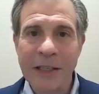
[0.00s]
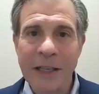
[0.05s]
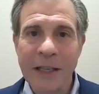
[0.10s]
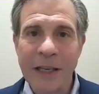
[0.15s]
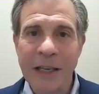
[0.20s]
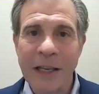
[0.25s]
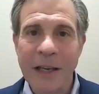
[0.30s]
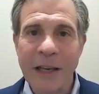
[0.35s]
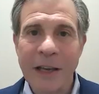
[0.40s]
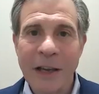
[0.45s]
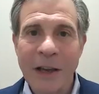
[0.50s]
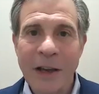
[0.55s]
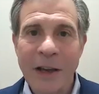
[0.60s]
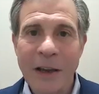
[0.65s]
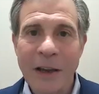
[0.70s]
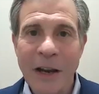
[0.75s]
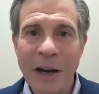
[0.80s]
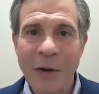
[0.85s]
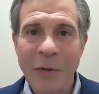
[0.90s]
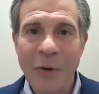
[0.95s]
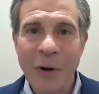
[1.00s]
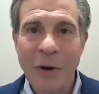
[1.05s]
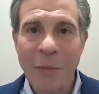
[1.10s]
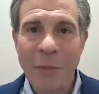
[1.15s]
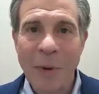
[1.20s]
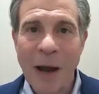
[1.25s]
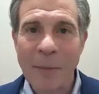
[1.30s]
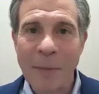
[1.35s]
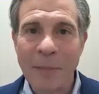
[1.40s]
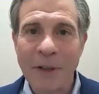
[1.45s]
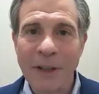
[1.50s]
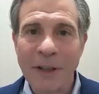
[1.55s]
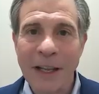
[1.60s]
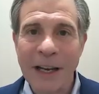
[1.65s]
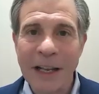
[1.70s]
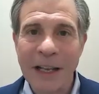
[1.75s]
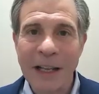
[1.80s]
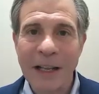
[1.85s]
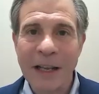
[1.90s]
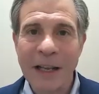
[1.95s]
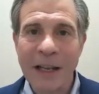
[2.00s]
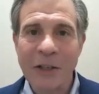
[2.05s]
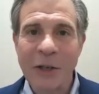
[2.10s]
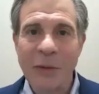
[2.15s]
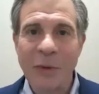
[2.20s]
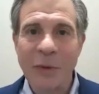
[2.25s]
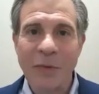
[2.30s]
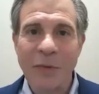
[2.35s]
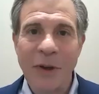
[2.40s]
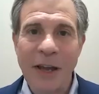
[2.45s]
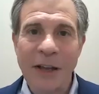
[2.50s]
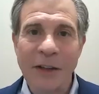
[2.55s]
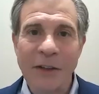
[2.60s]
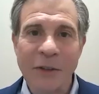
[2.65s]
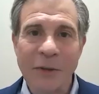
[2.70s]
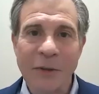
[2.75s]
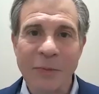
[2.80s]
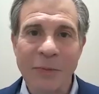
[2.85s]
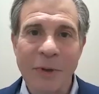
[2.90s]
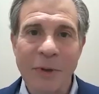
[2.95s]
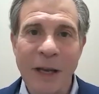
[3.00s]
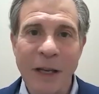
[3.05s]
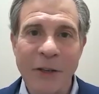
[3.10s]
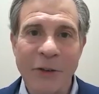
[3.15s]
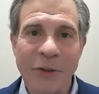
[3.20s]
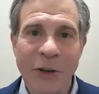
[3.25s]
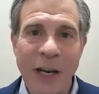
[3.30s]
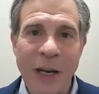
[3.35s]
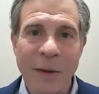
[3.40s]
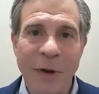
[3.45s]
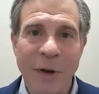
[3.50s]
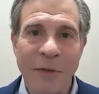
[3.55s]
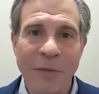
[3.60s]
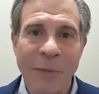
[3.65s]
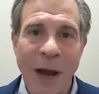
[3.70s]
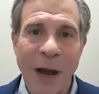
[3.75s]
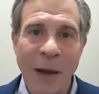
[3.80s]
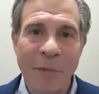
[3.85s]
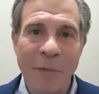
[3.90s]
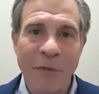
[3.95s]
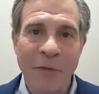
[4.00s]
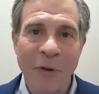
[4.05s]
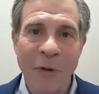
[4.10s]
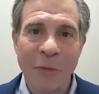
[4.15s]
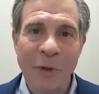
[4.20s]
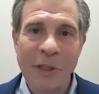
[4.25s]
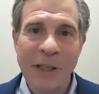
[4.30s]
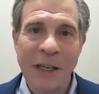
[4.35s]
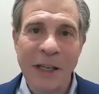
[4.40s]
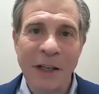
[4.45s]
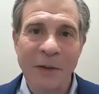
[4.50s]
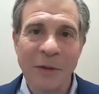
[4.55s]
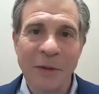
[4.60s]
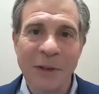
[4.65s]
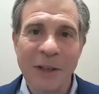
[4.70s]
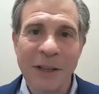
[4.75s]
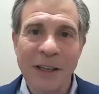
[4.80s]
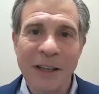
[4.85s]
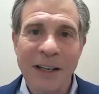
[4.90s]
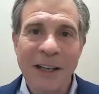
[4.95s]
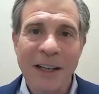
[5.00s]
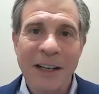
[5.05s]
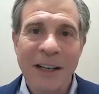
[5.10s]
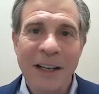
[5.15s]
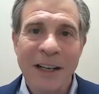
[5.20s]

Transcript: And it's we're populating Jim LaValle's dream of My Performance Health